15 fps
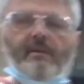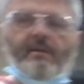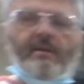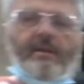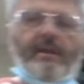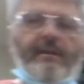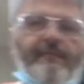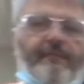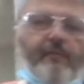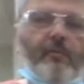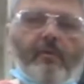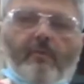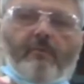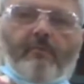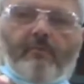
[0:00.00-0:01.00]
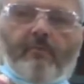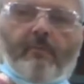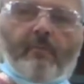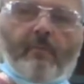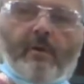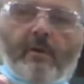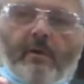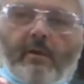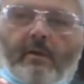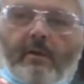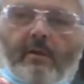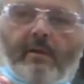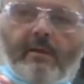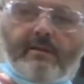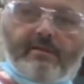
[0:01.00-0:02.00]
a form.
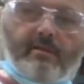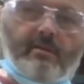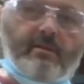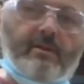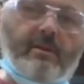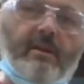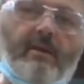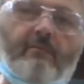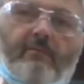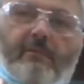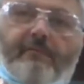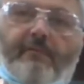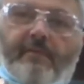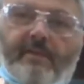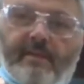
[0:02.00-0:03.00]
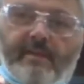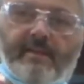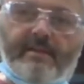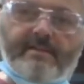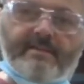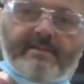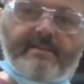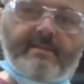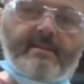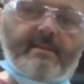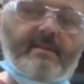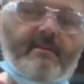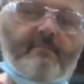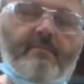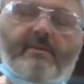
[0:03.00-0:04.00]
It's going to look a lot rougher than this,
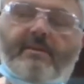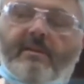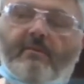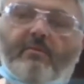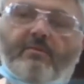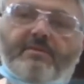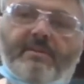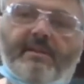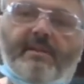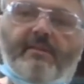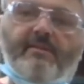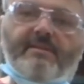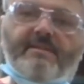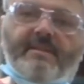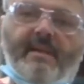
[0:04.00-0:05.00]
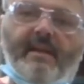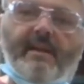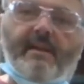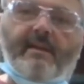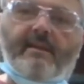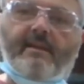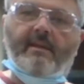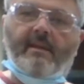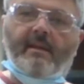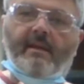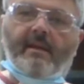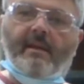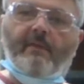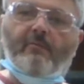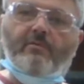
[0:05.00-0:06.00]
but then we'll sit there and sand
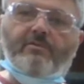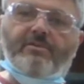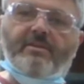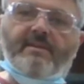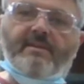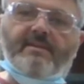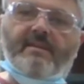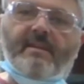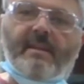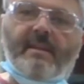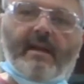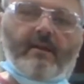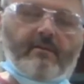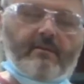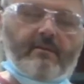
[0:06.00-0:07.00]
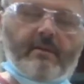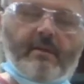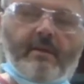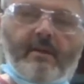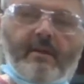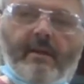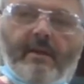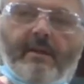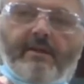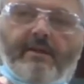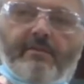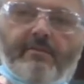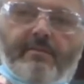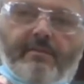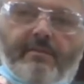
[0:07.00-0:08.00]
and we'll chisel it out, and
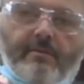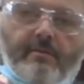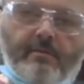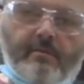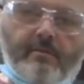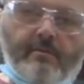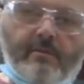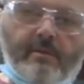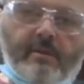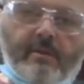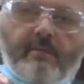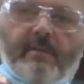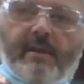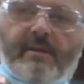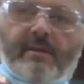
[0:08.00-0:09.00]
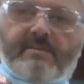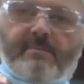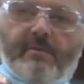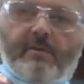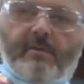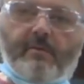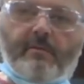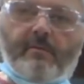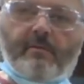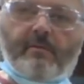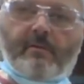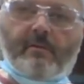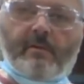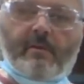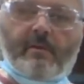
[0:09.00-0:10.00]
you too can make a spoon.
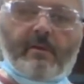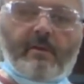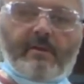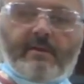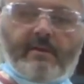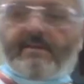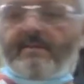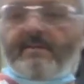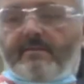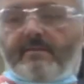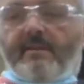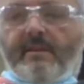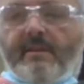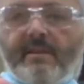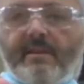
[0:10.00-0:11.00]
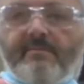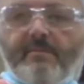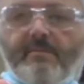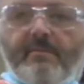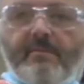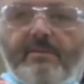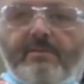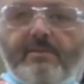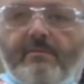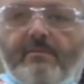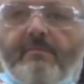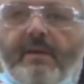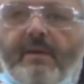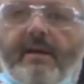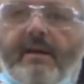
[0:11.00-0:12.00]
This looks like a spoon that you would
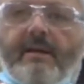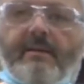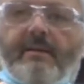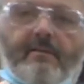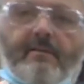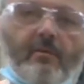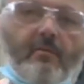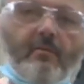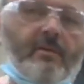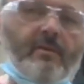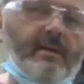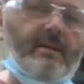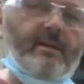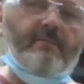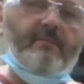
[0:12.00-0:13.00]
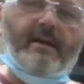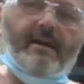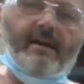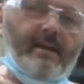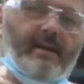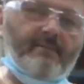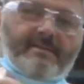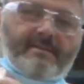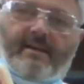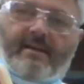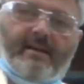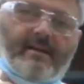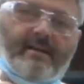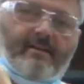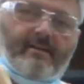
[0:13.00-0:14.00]
buy, go online and buy at
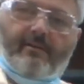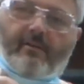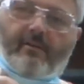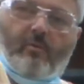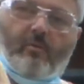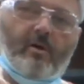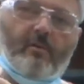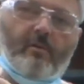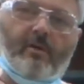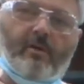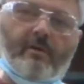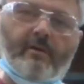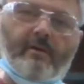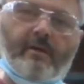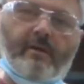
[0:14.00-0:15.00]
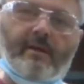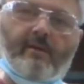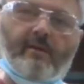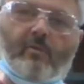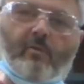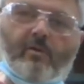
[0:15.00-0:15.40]
Amazon or go to Walmart and work on